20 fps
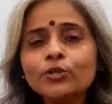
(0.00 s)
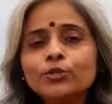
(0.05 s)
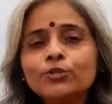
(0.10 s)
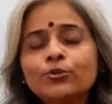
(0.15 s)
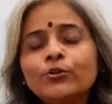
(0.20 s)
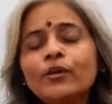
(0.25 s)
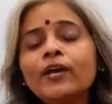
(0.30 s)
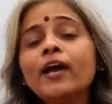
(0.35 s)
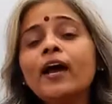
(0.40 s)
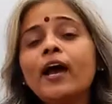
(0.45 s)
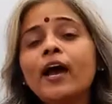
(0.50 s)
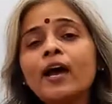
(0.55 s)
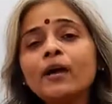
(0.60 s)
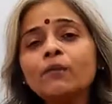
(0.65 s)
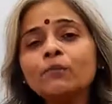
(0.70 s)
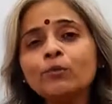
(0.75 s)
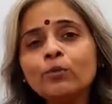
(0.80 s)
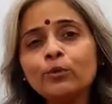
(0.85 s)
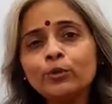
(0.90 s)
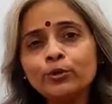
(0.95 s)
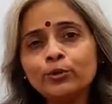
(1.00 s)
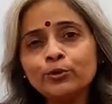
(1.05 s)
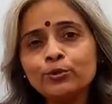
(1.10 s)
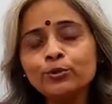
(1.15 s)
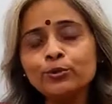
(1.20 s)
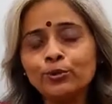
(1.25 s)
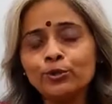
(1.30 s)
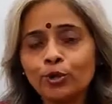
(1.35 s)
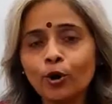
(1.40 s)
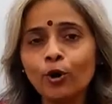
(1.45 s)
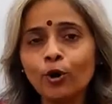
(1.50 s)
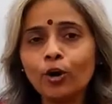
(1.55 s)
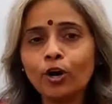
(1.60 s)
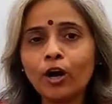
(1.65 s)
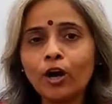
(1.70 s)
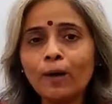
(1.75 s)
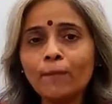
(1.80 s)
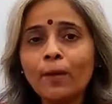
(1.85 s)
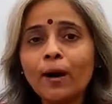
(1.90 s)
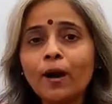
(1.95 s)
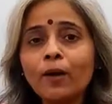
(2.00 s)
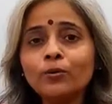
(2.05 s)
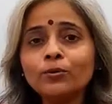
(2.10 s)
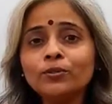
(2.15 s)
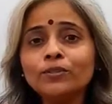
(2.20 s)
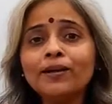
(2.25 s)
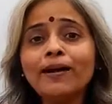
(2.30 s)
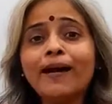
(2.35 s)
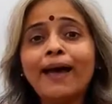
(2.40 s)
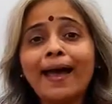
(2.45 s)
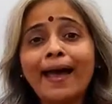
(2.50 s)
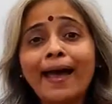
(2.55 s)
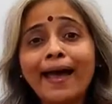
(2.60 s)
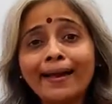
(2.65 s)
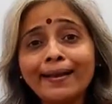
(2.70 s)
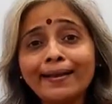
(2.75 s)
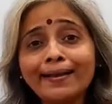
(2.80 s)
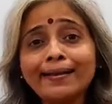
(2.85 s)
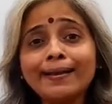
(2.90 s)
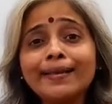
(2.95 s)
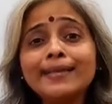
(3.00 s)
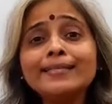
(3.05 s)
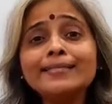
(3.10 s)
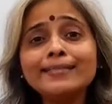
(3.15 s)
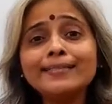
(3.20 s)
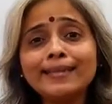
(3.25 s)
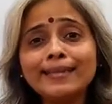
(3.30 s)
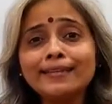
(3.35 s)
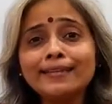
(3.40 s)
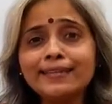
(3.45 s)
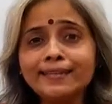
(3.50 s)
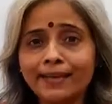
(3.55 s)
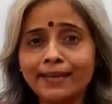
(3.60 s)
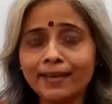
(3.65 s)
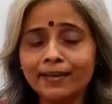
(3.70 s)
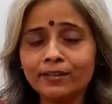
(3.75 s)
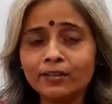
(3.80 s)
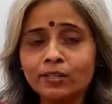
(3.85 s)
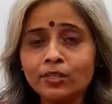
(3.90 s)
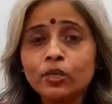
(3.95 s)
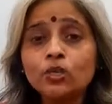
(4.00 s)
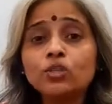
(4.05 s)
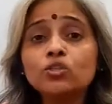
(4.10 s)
Today, I'm going to talk about the acne skincare.